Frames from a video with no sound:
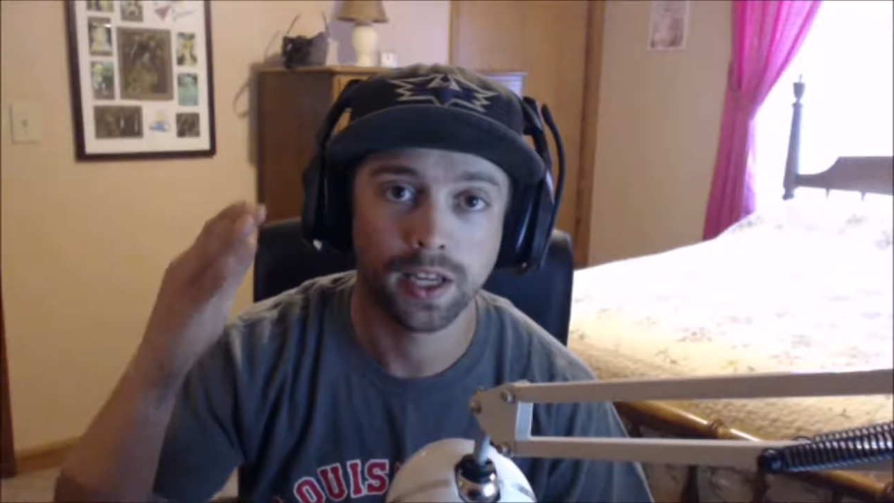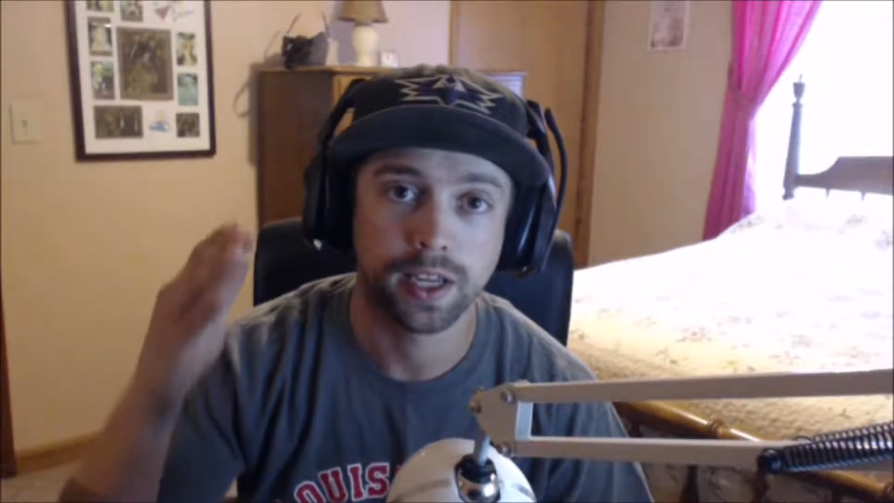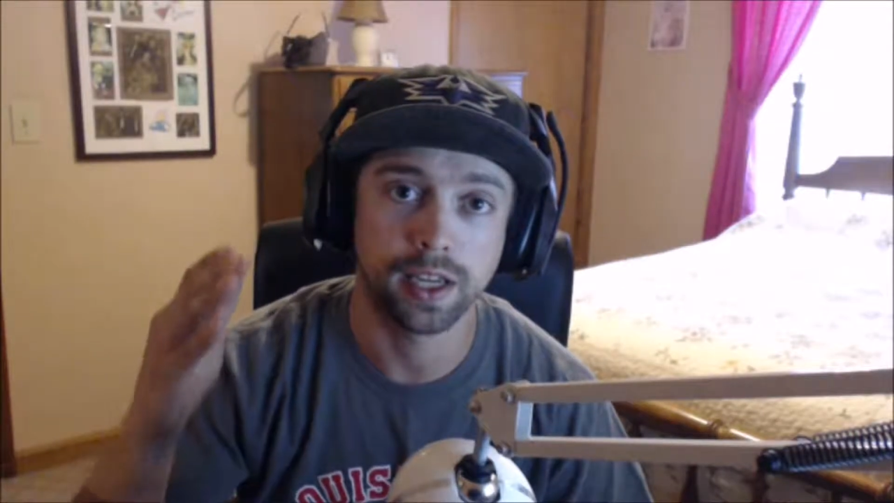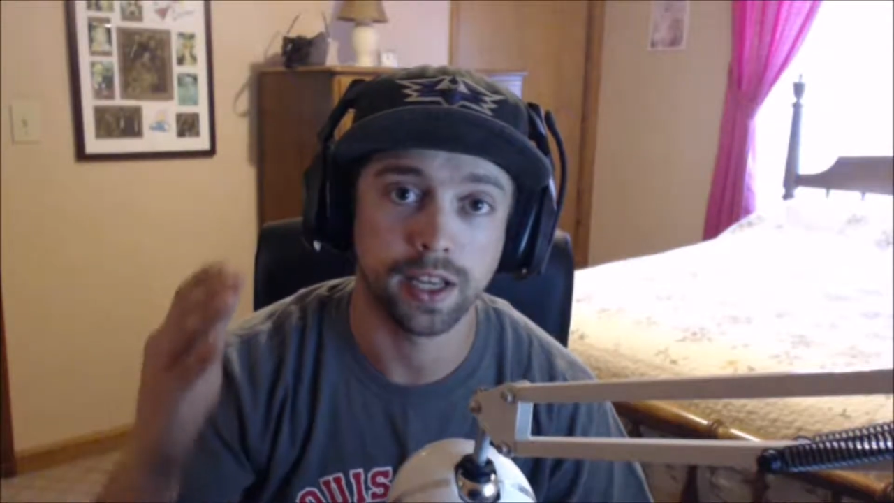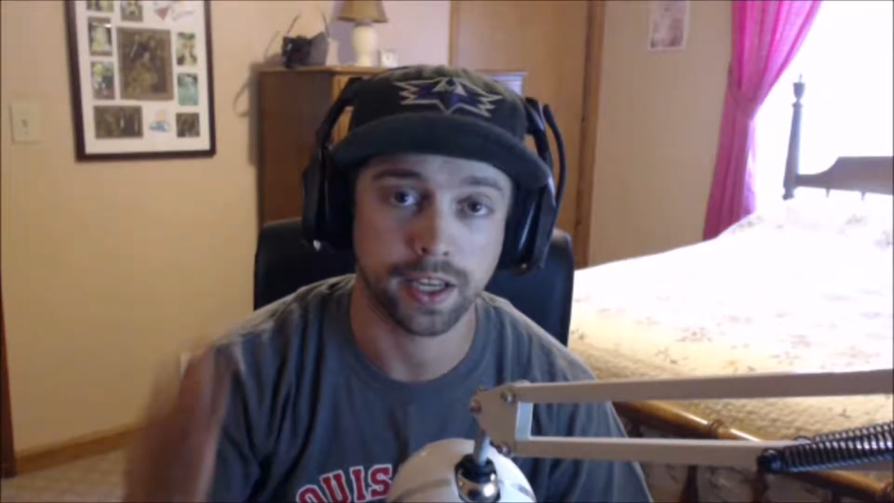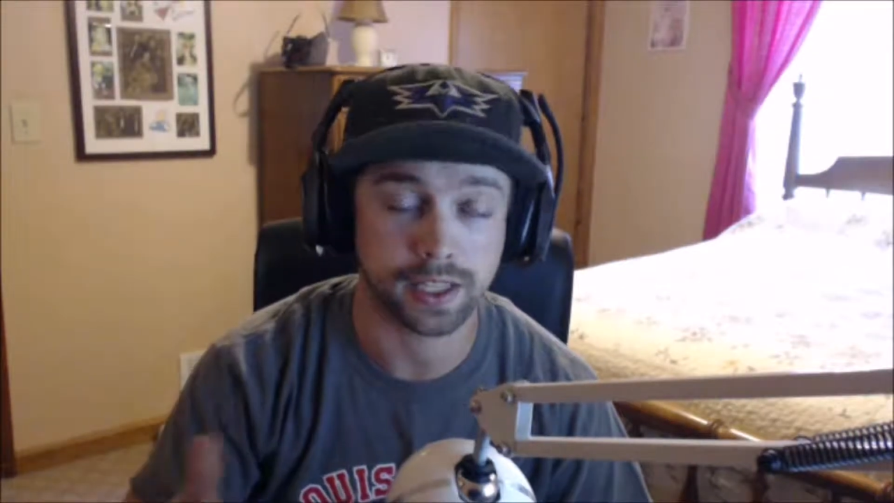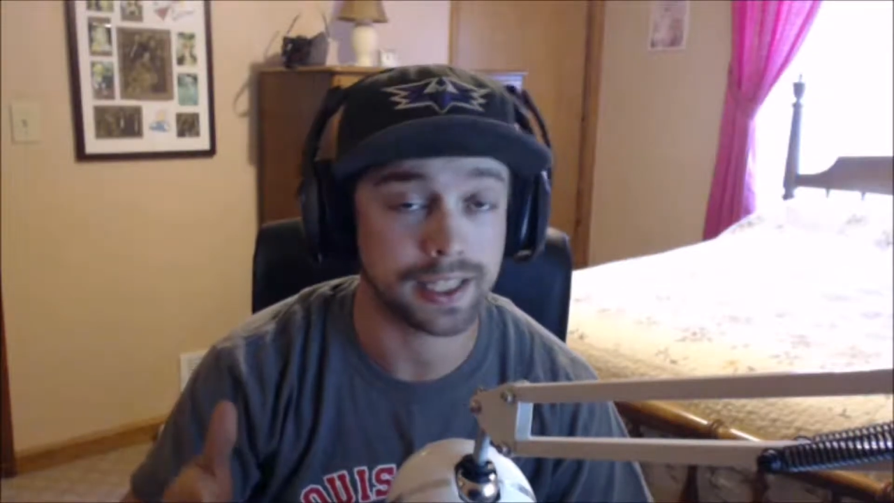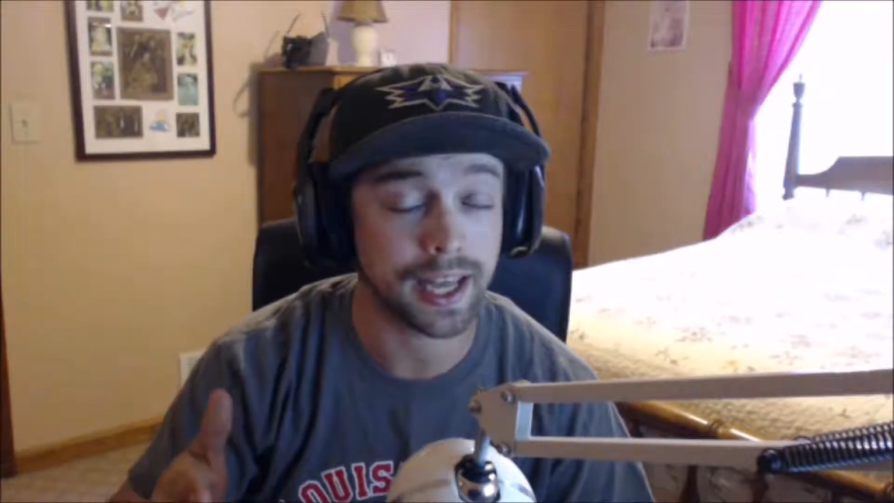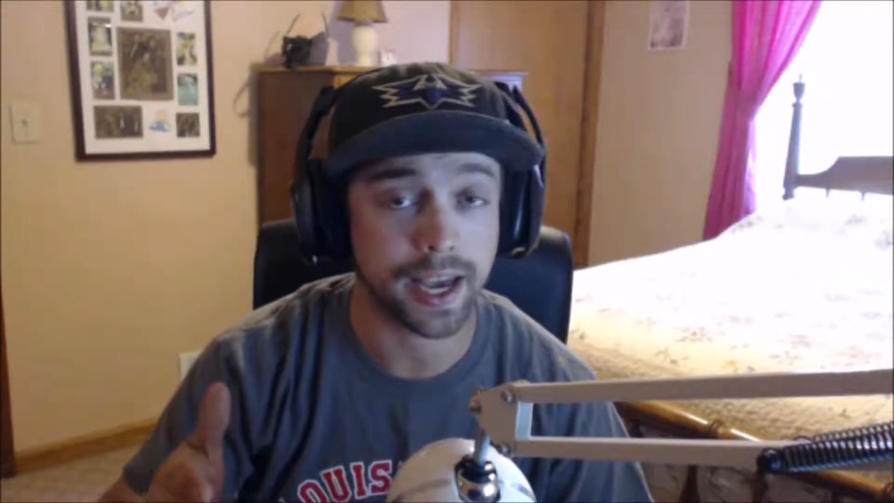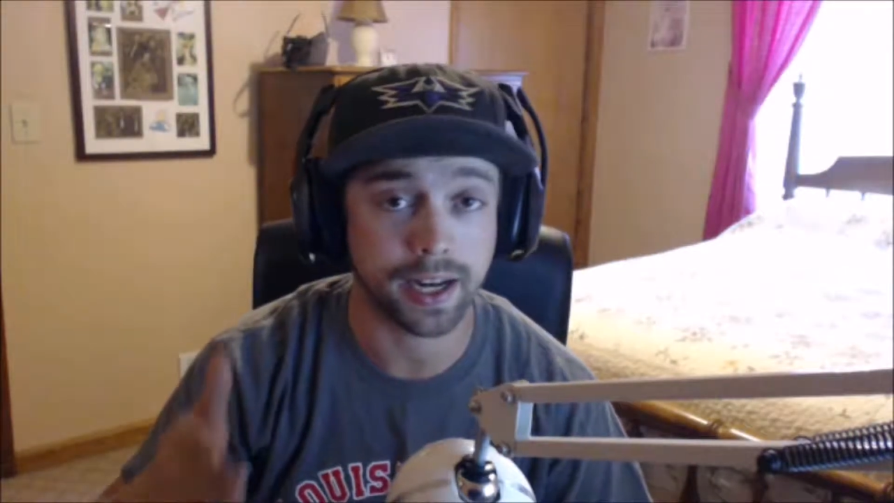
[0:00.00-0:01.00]
Hit a
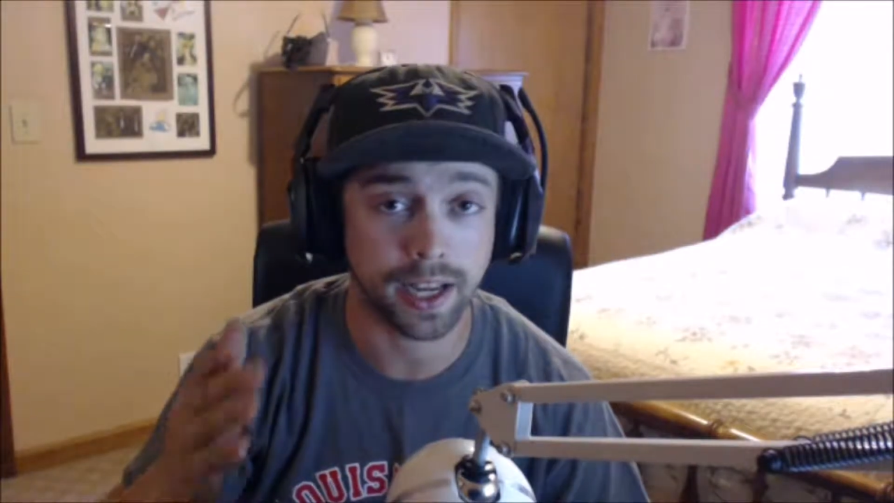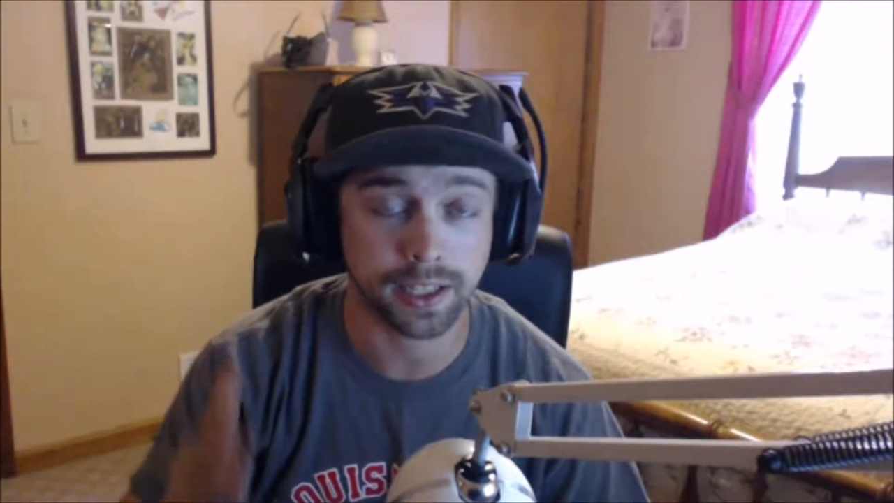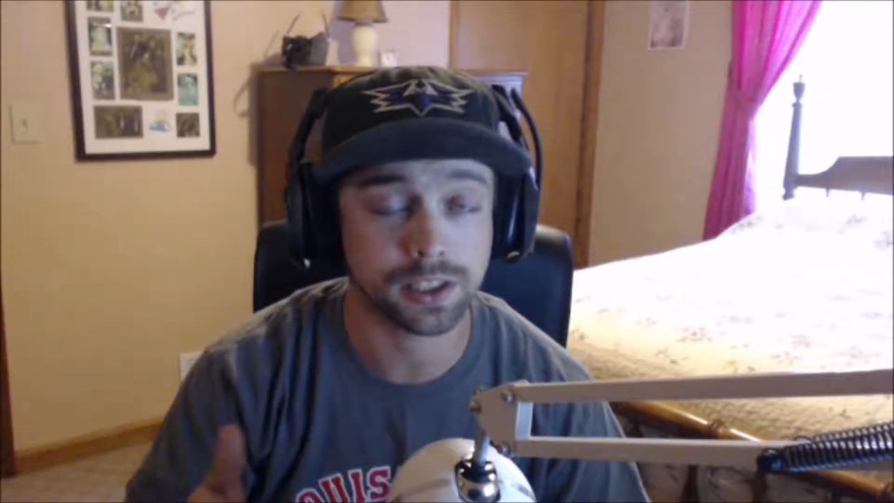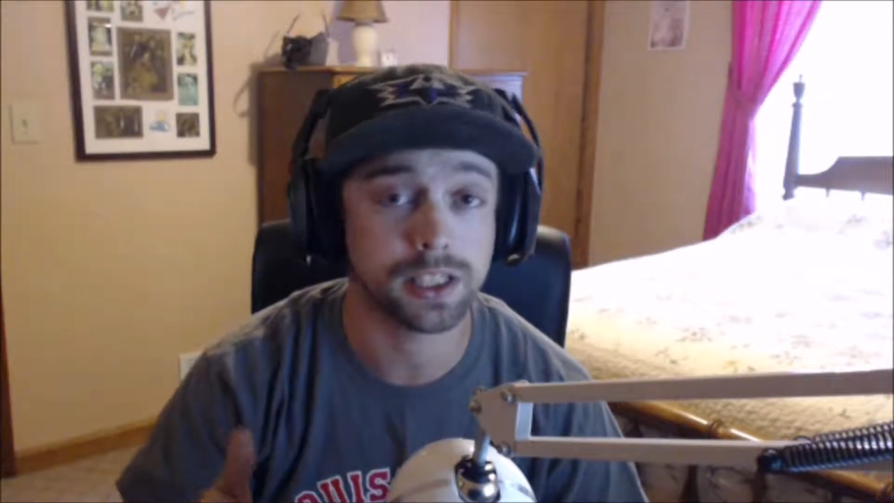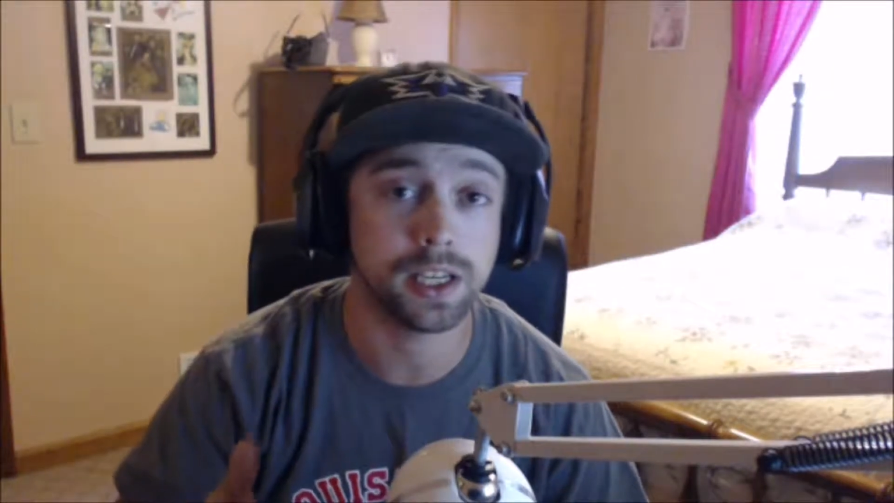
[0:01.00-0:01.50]
clat. I actually